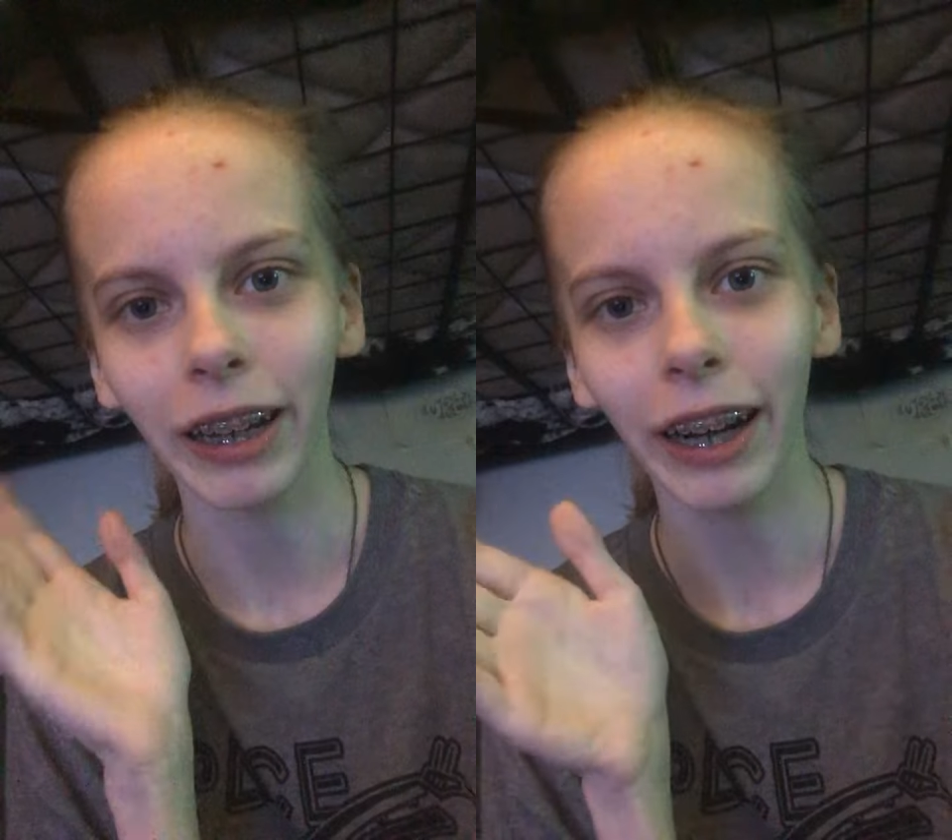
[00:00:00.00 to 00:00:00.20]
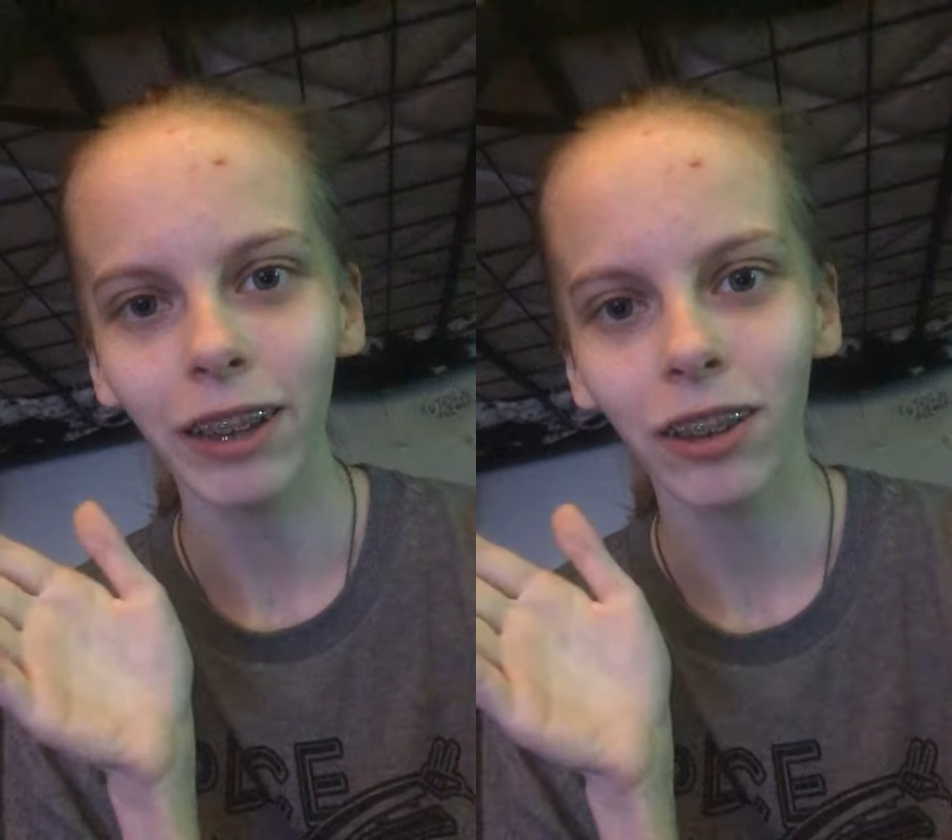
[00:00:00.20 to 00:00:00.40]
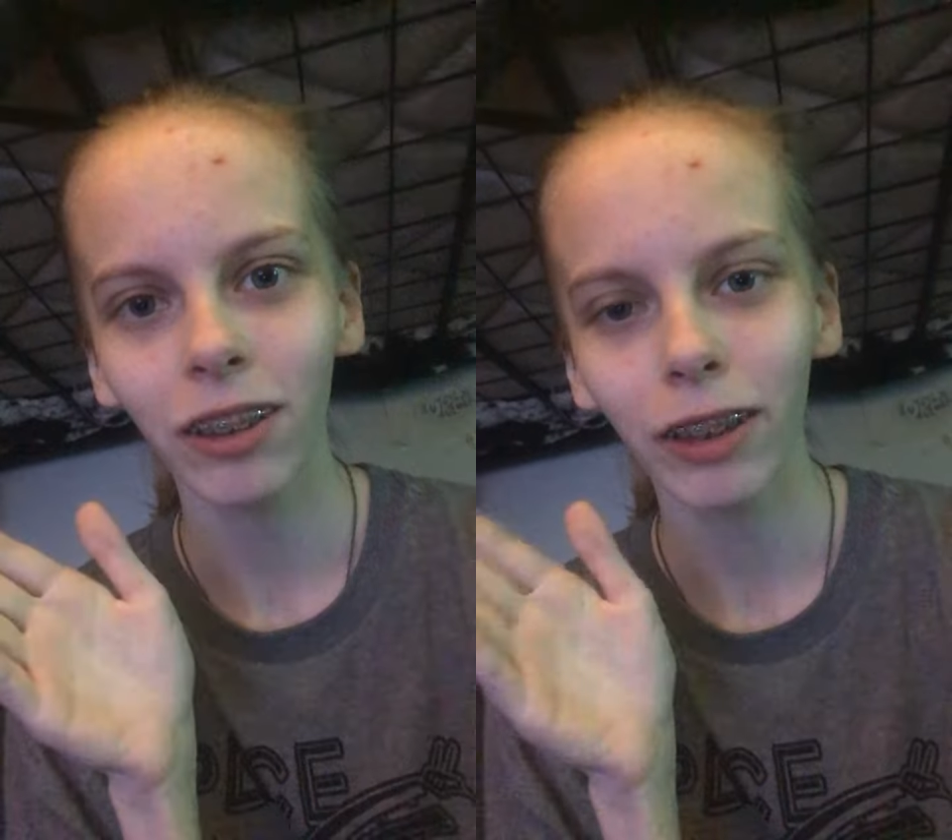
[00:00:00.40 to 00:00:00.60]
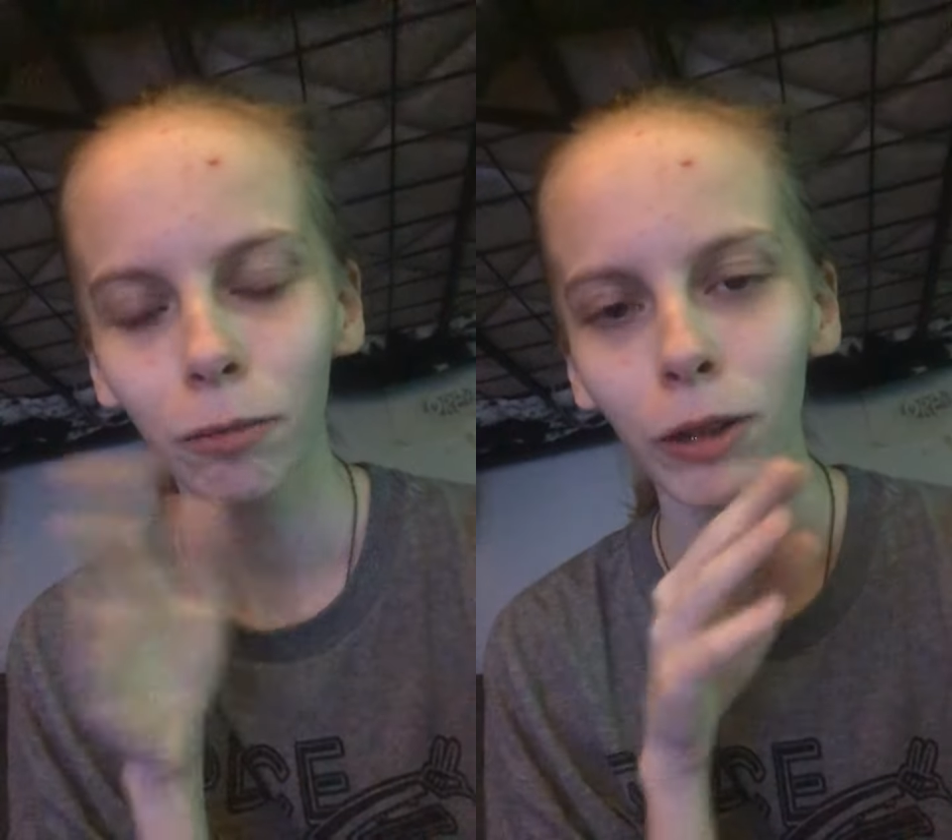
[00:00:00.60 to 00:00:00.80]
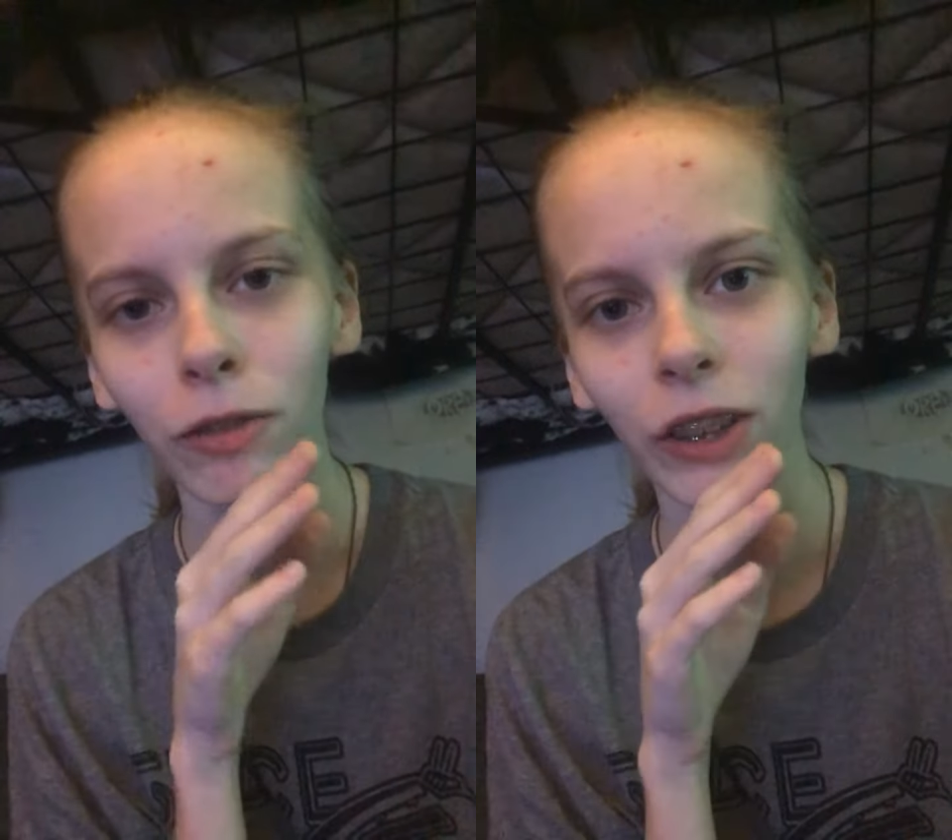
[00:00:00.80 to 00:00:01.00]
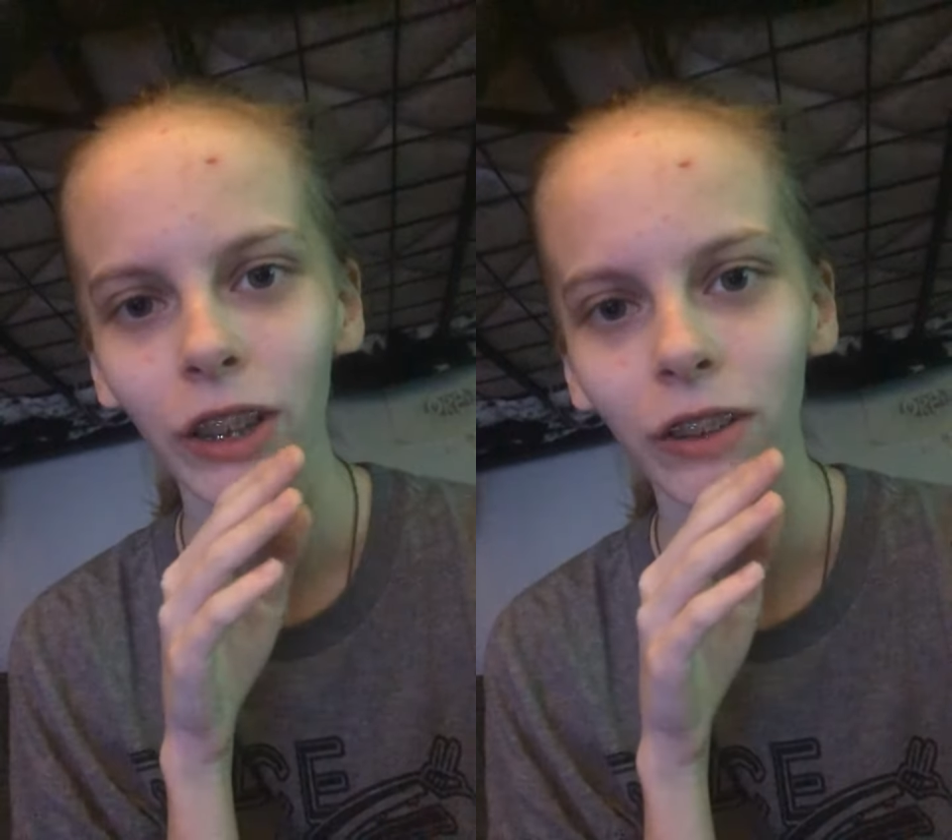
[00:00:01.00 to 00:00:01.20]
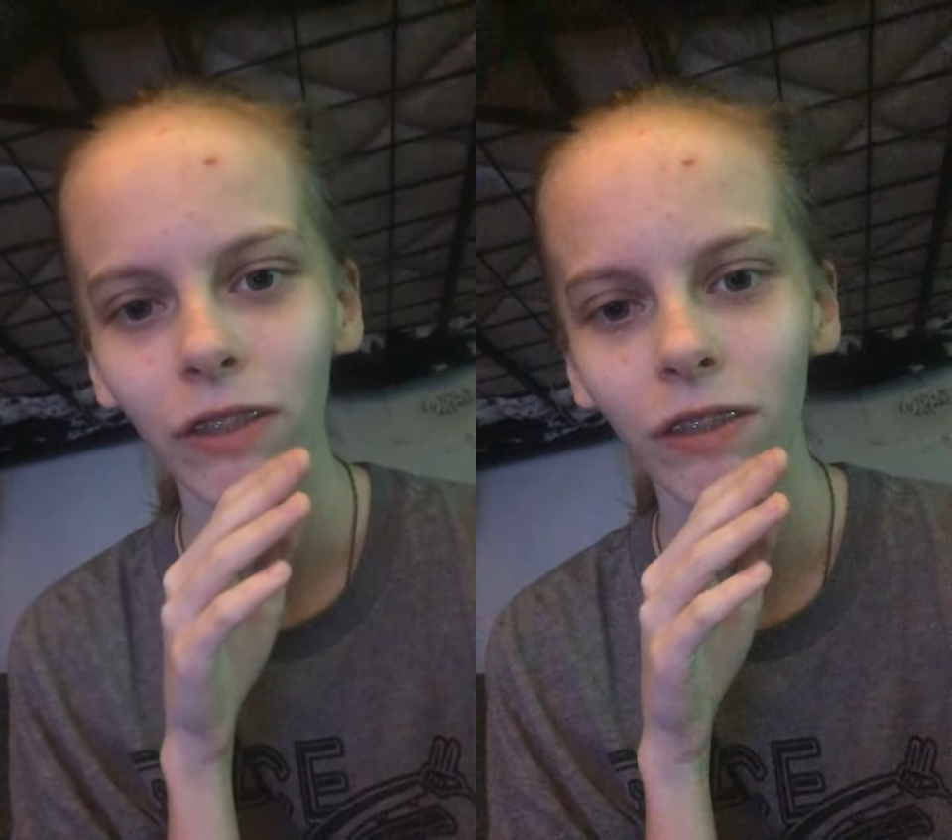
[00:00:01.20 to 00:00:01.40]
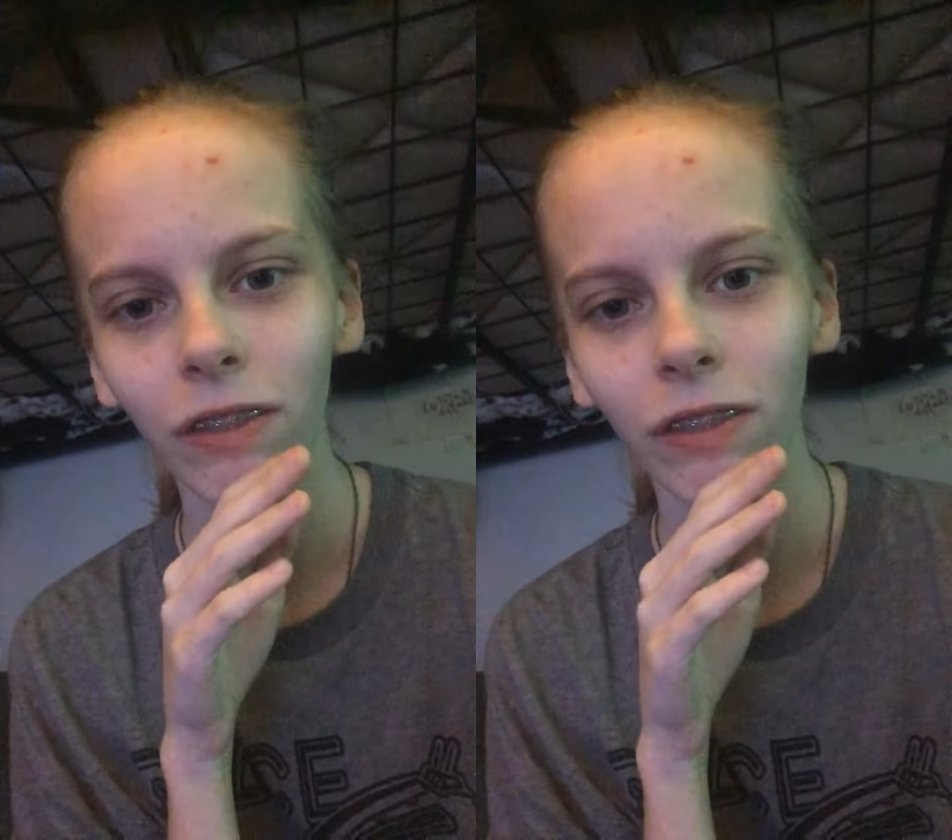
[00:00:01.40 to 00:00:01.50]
last update video